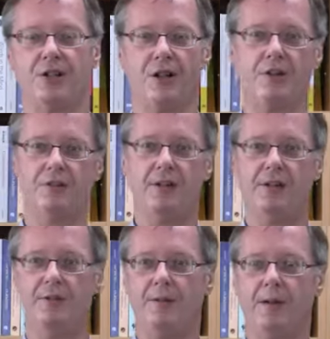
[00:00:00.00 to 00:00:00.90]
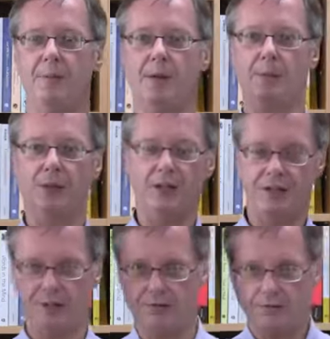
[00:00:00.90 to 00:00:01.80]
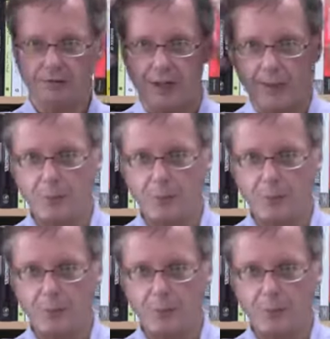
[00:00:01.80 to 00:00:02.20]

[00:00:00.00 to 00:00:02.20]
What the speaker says: and you try to memorize and cram